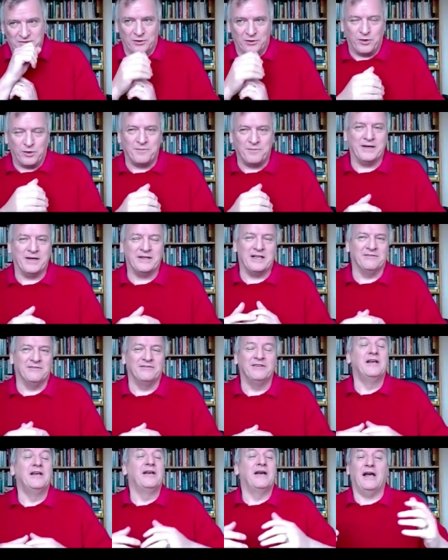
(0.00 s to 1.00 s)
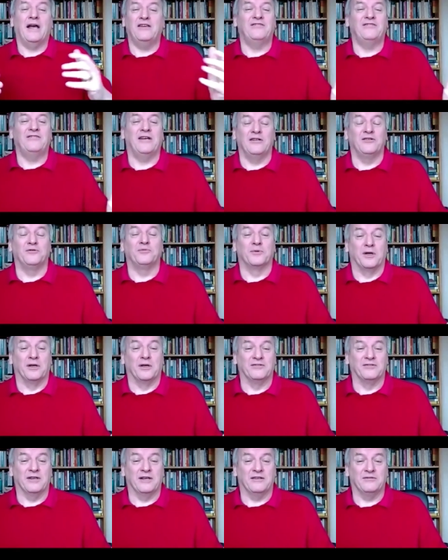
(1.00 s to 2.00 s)
so we might have a sales
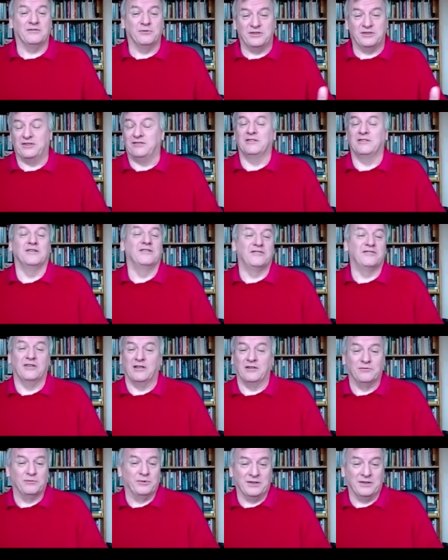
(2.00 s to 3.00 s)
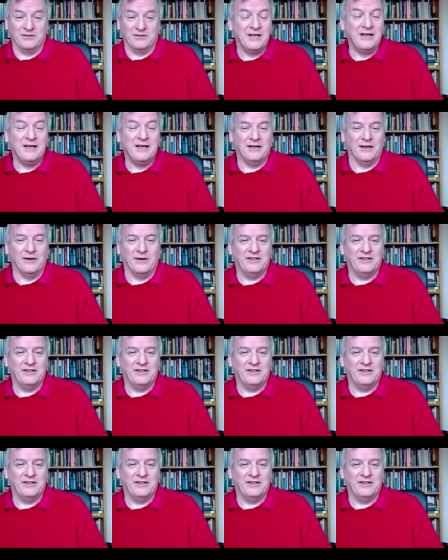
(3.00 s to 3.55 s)
process which is concerned with you know,